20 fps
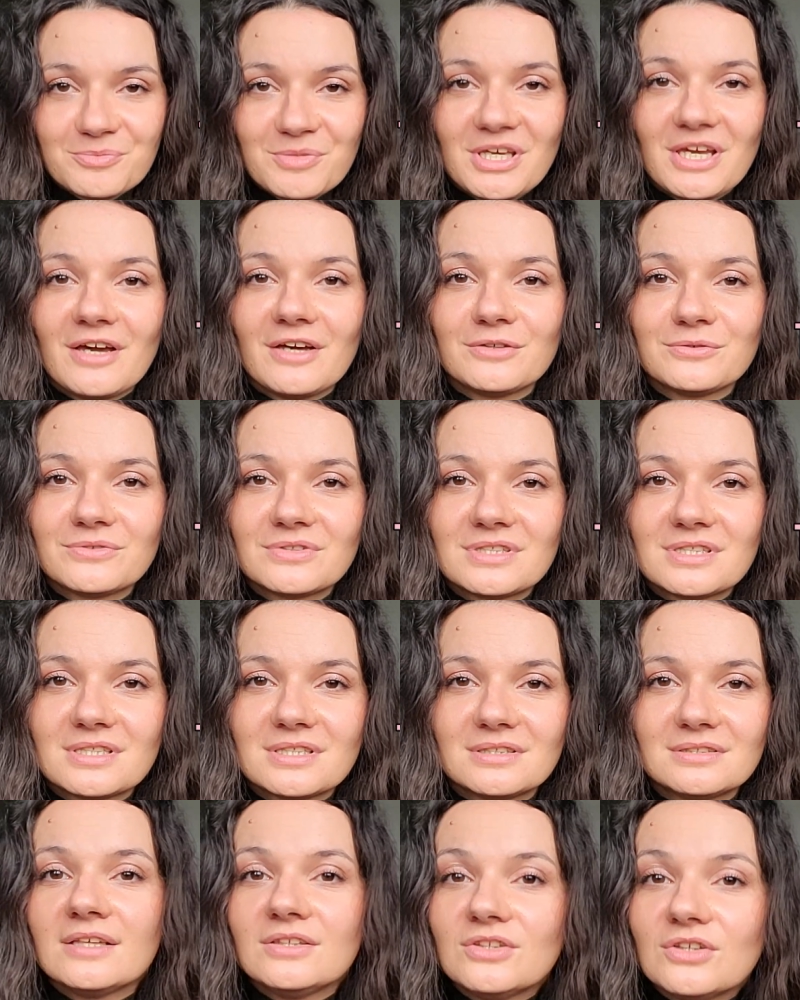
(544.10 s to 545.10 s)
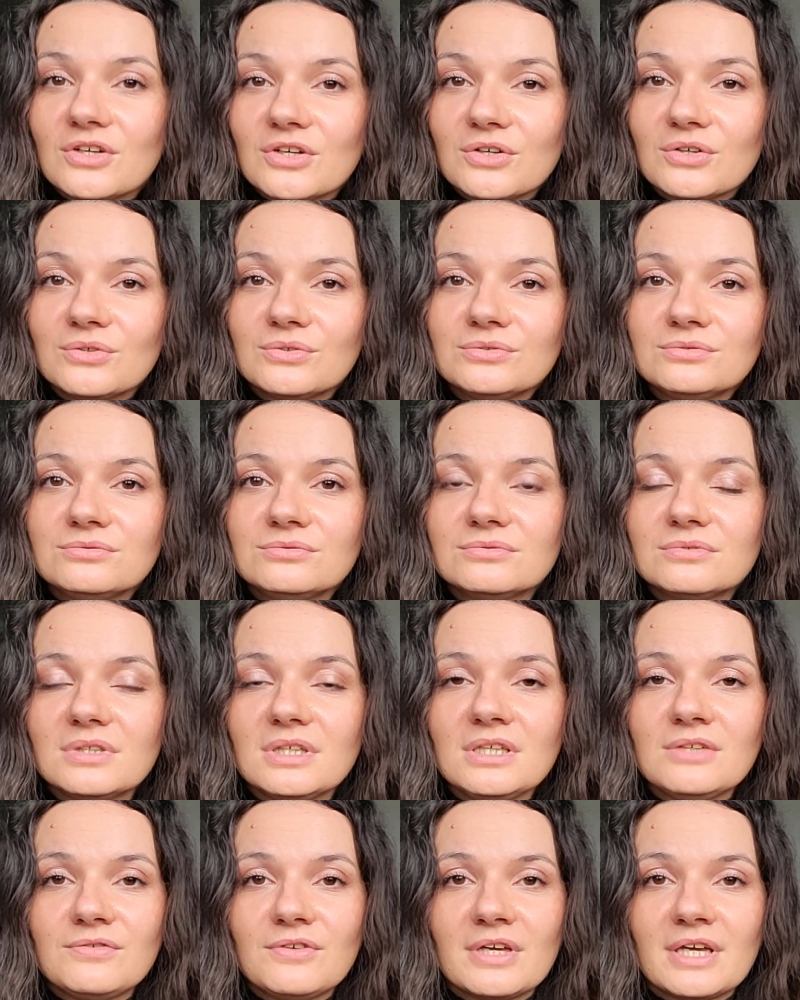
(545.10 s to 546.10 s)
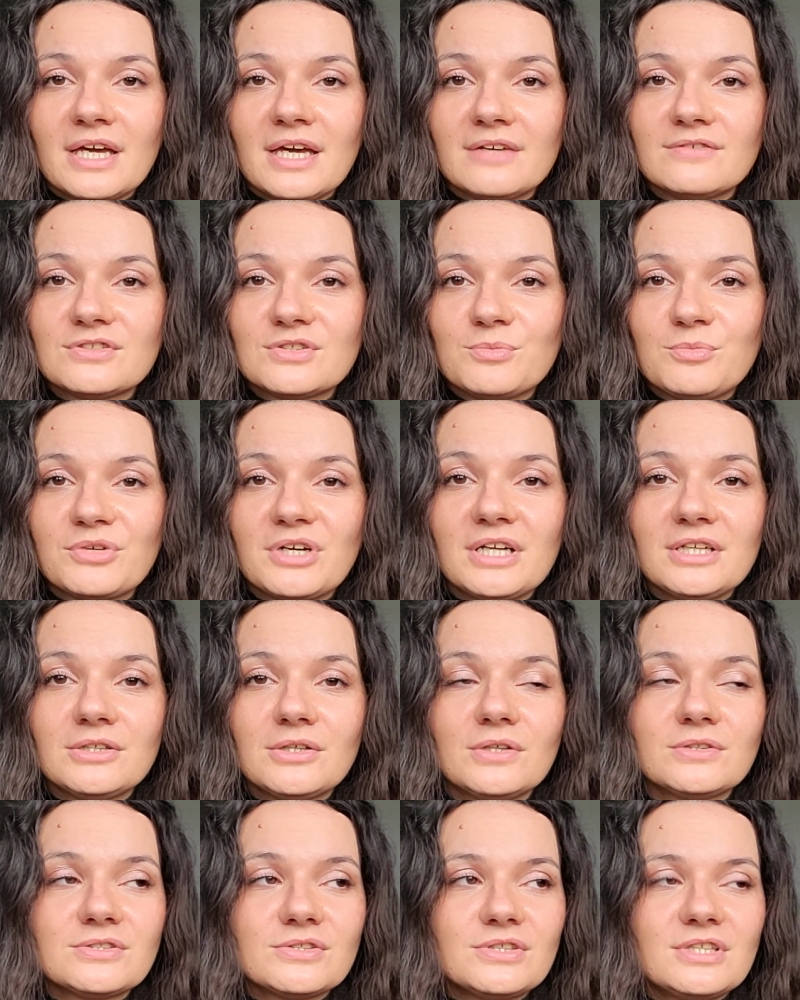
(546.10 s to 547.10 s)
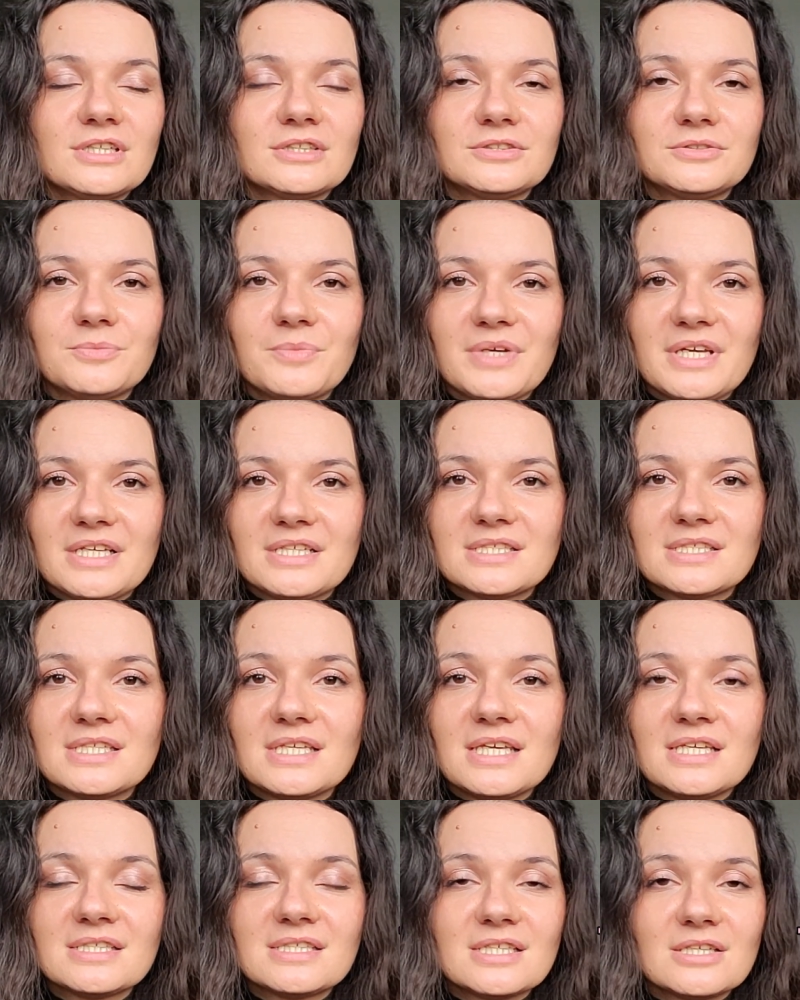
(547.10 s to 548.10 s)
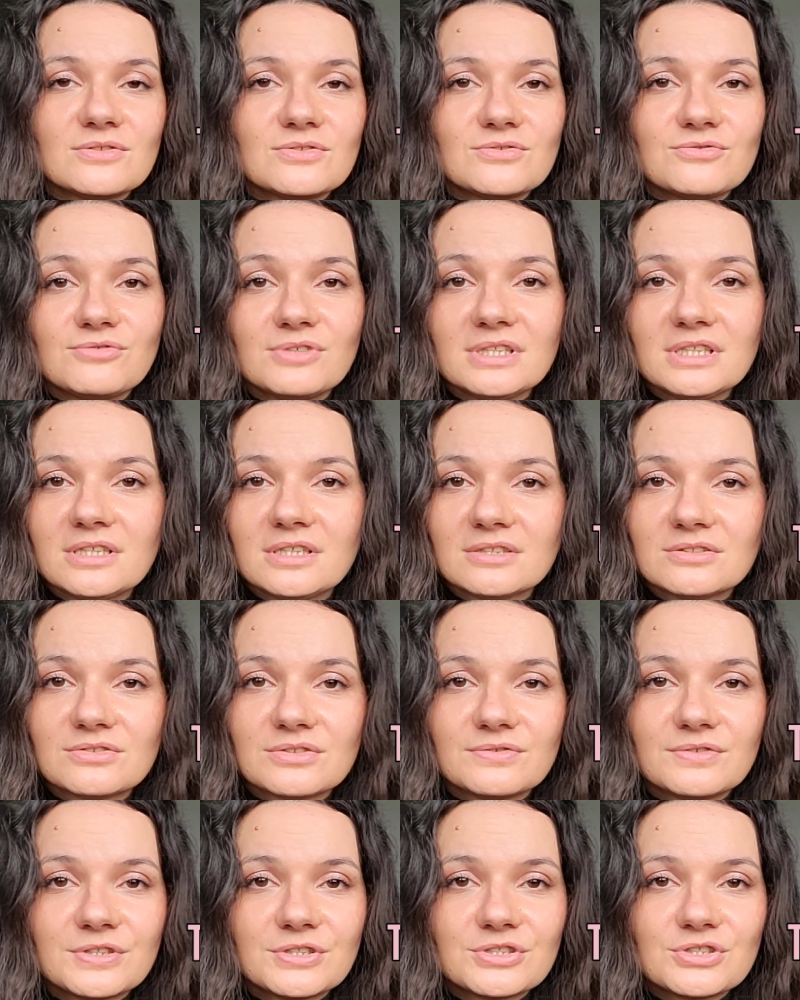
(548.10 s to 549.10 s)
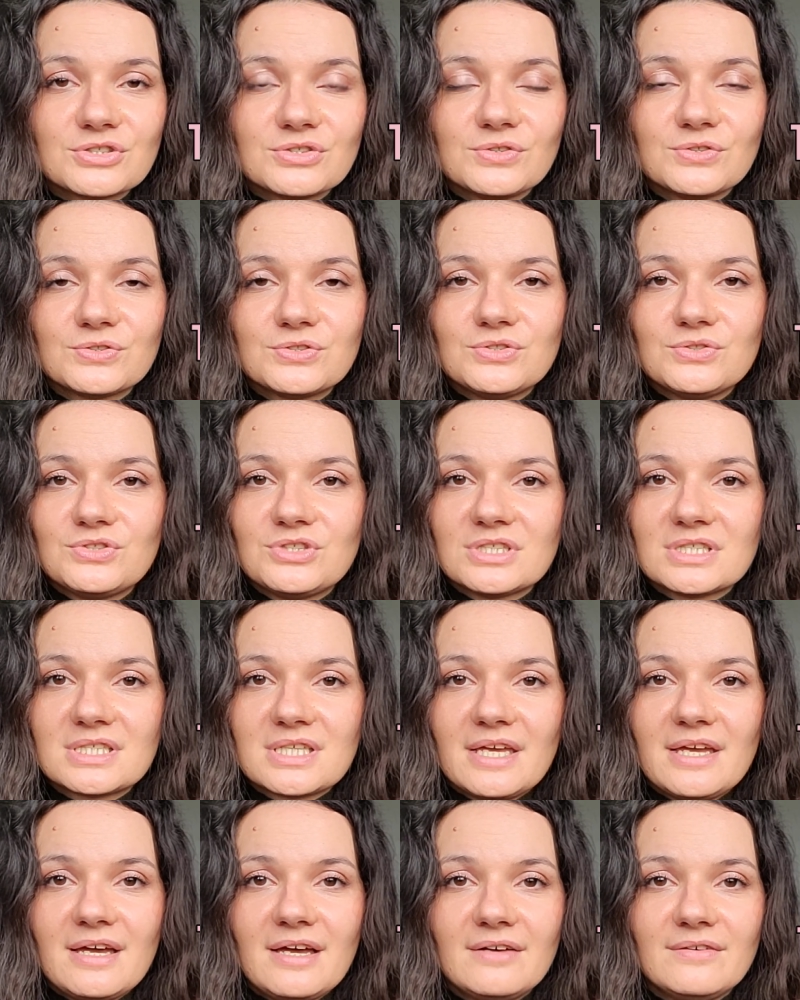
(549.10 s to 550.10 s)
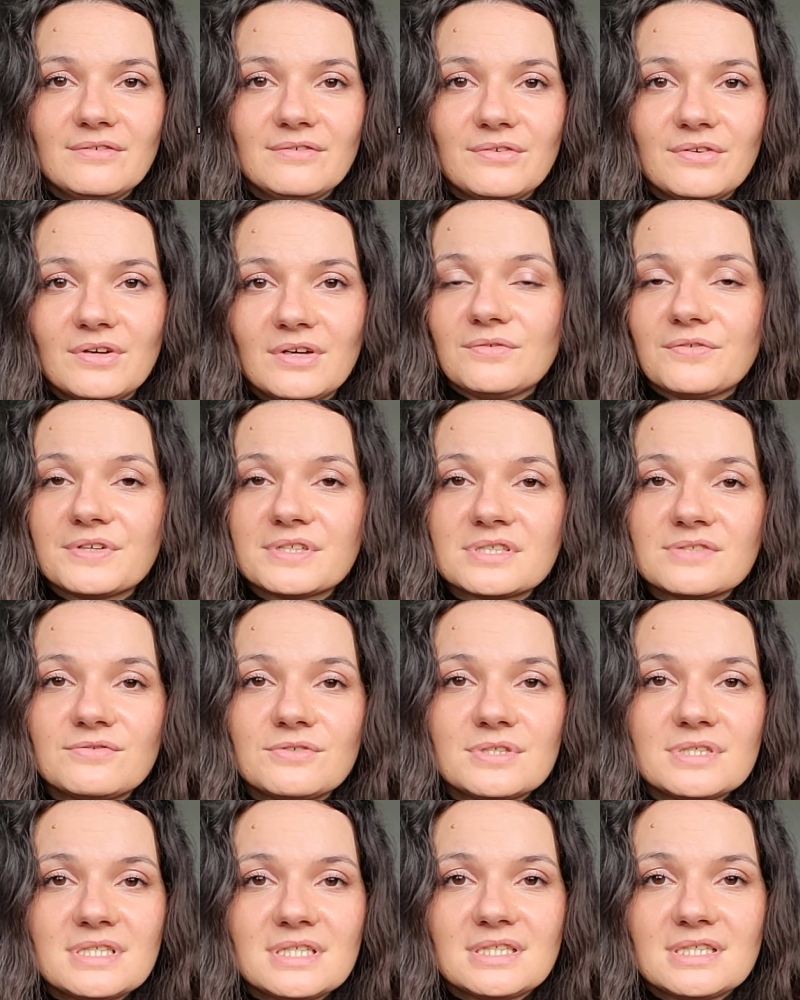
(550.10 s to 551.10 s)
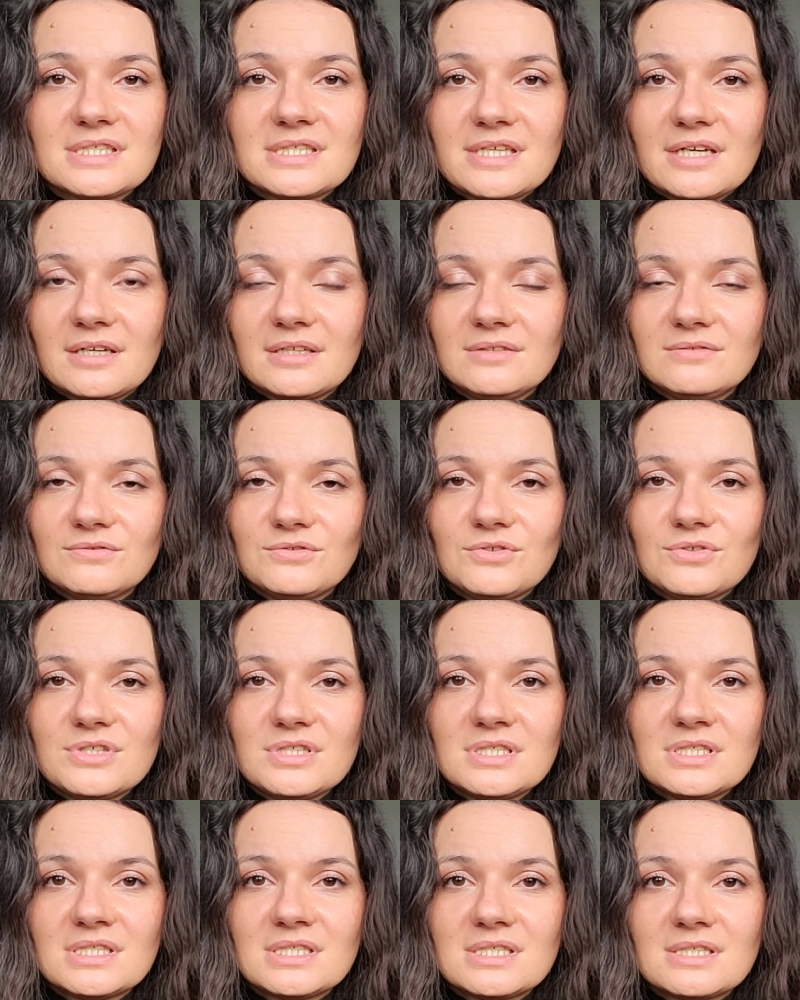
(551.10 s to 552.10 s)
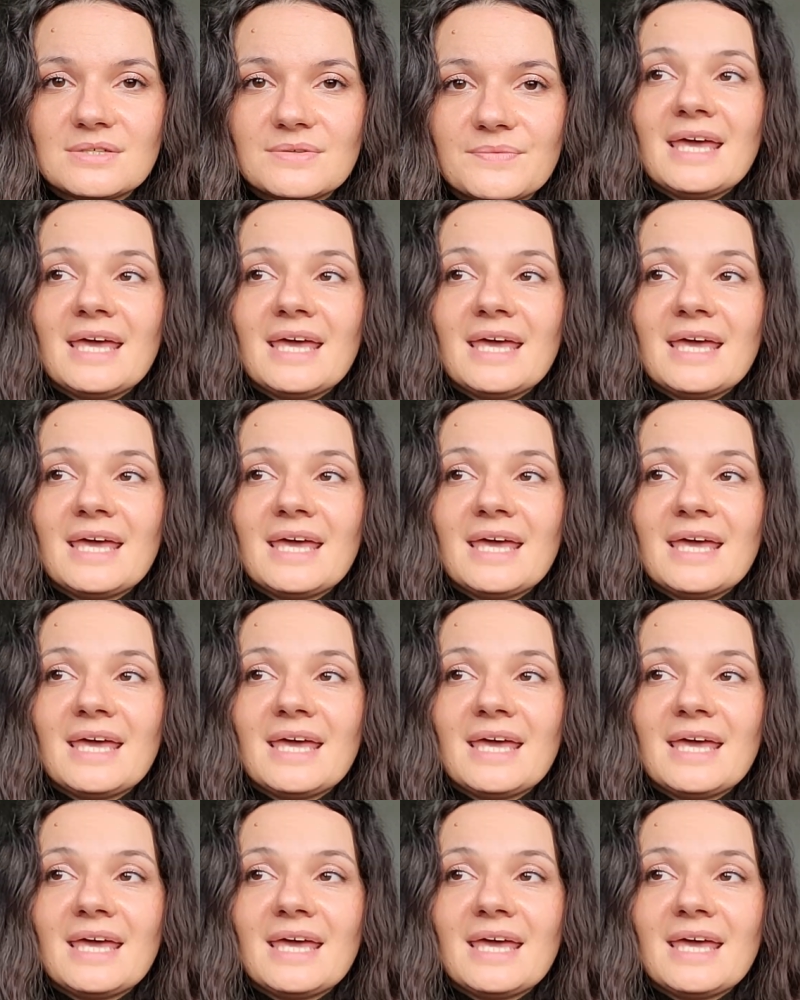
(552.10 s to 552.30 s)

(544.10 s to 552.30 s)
me out. I know if you have soprano, alto, tenor, bass, it sounds really controversial to just have the first voice and the second voice.